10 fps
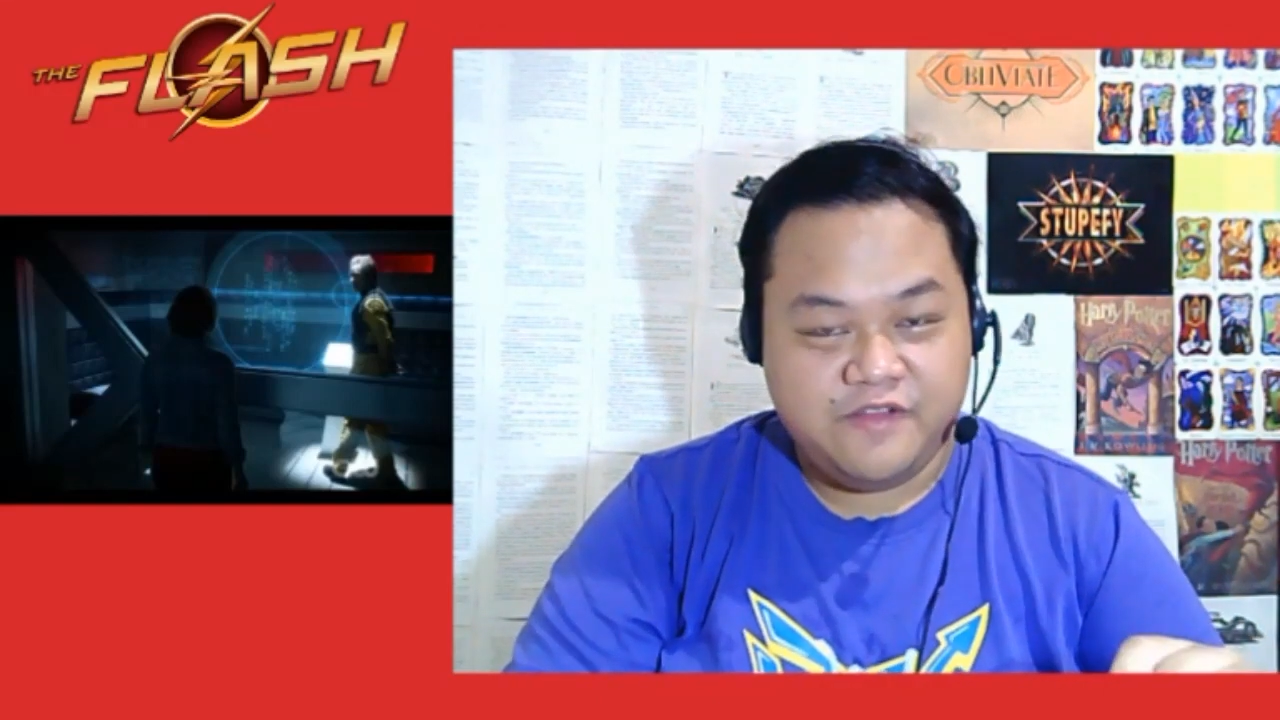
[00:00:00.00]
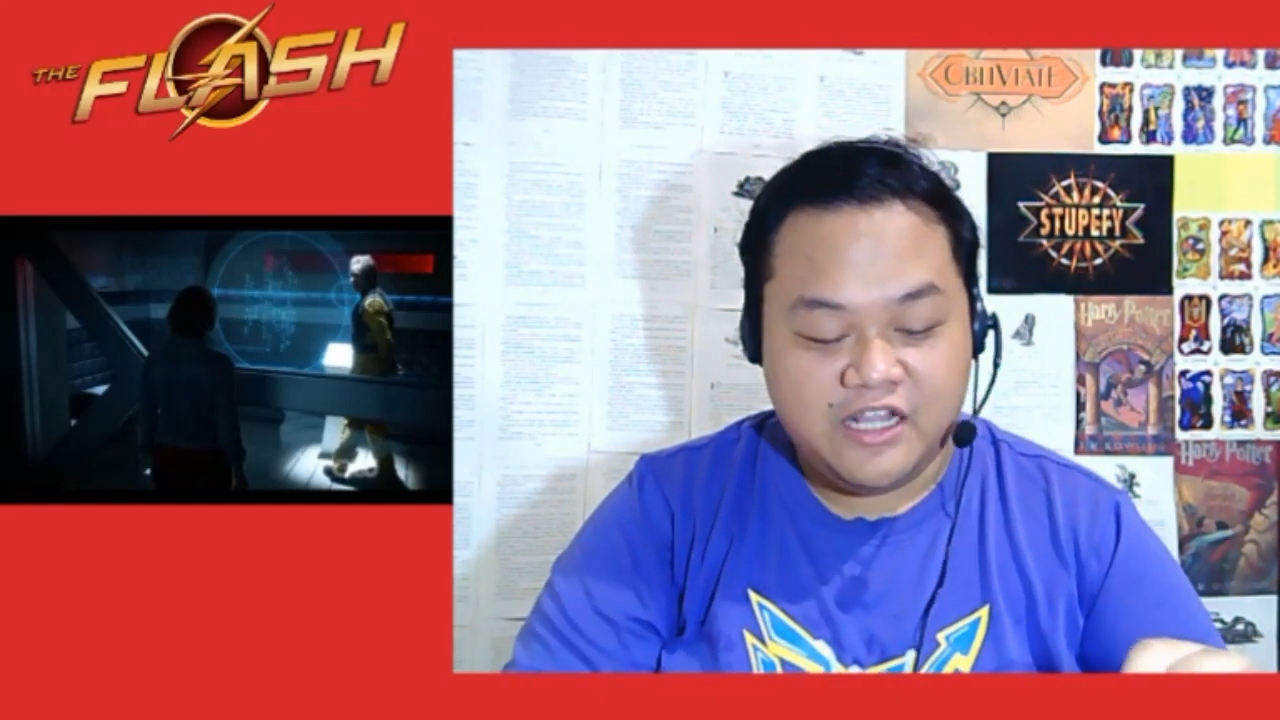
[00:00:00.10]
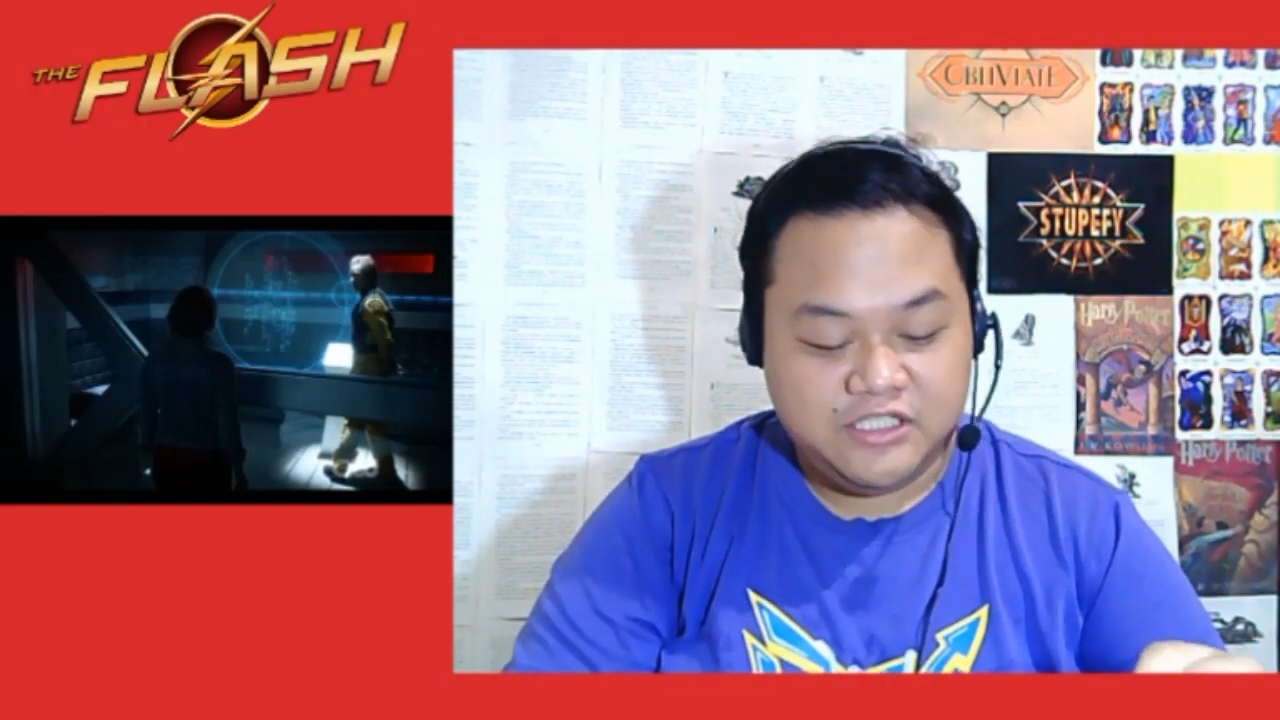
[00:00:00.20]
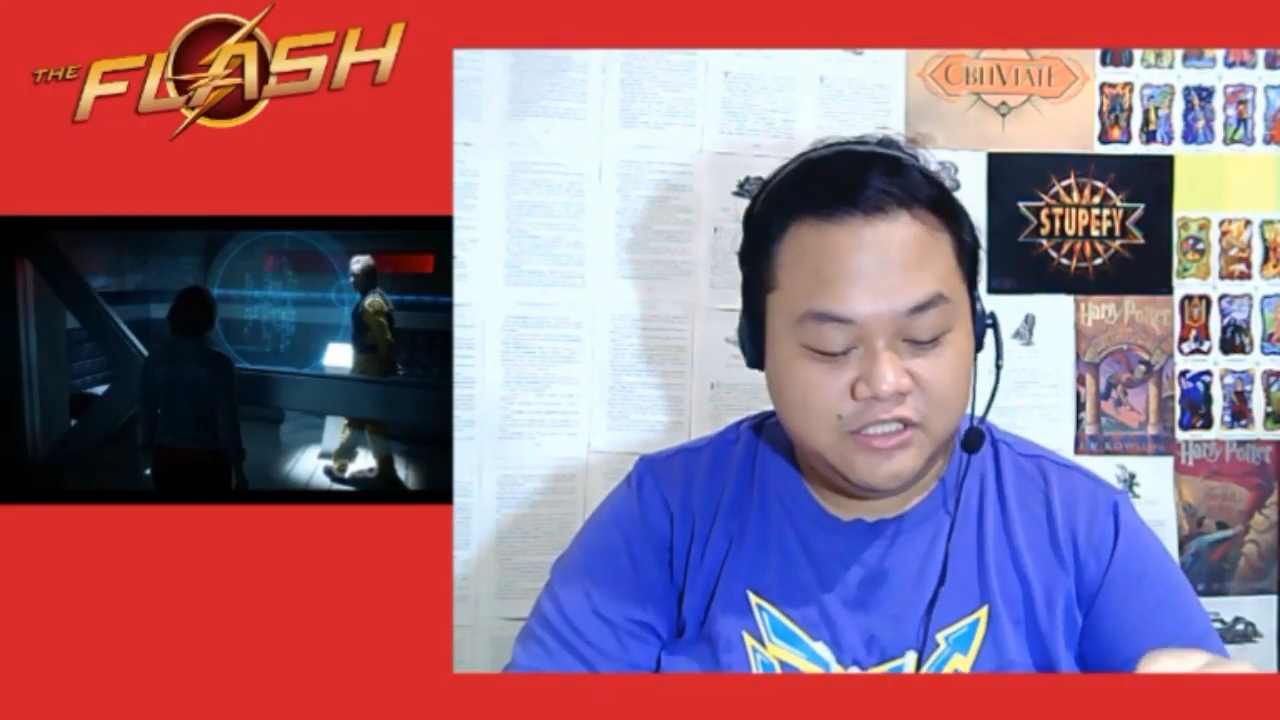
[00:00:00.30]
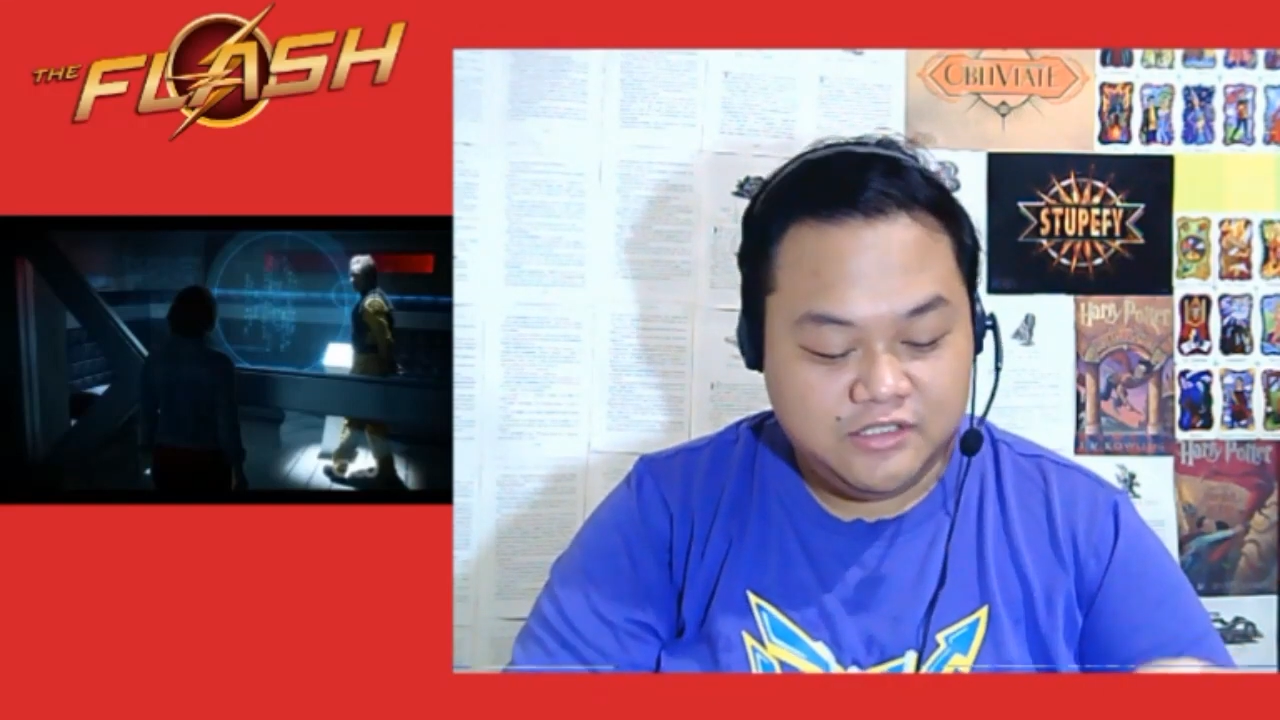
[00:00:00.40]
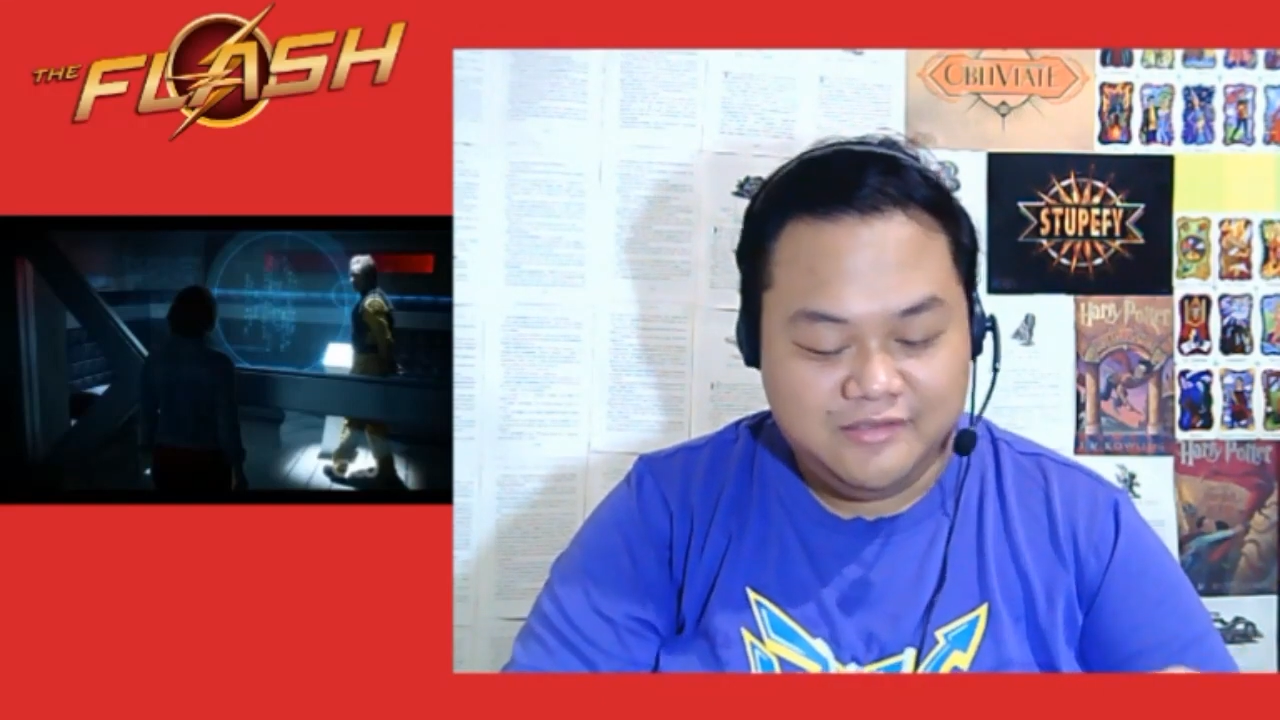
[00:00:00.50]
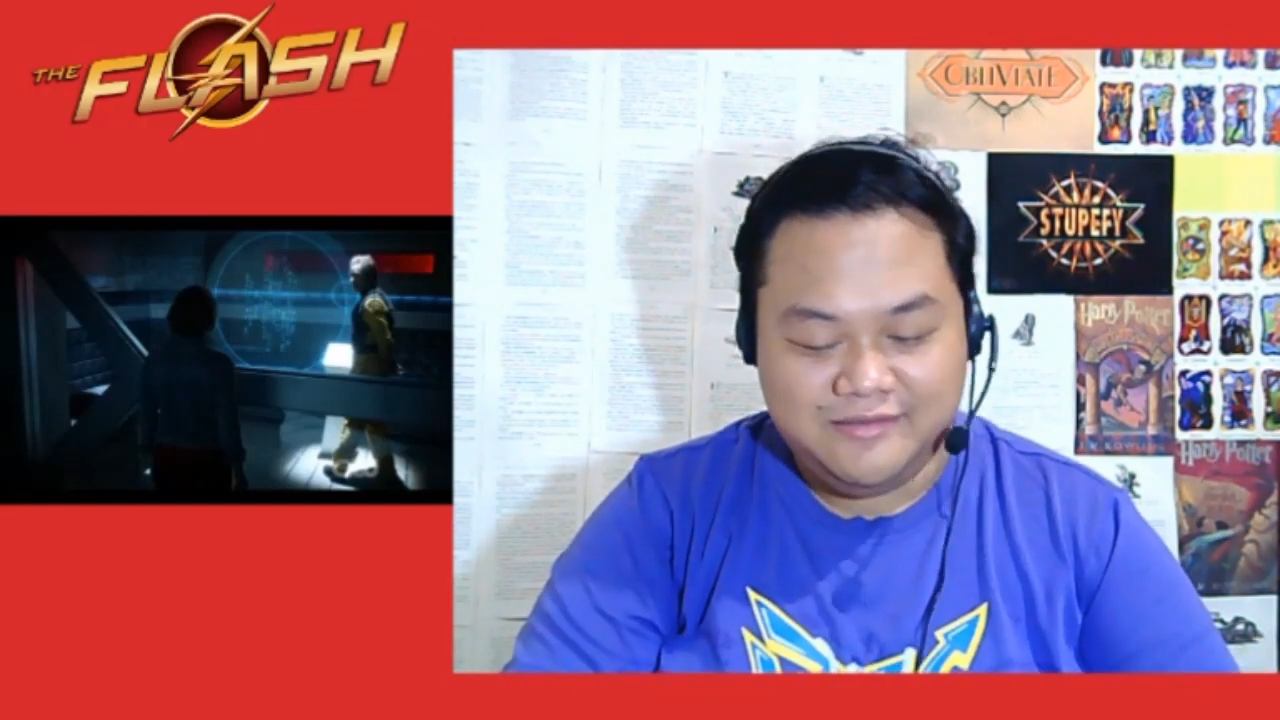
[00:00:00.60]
Flash.